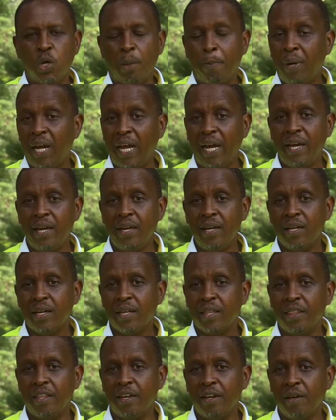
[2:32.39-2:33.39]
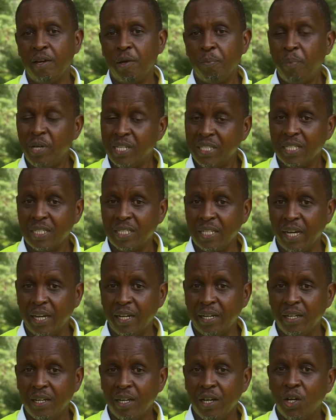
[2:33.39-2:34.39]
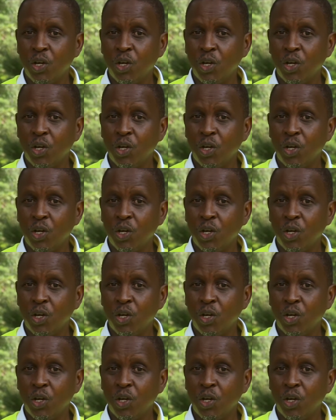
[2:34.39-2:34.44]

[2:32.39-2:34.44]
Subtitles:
apply the pesticide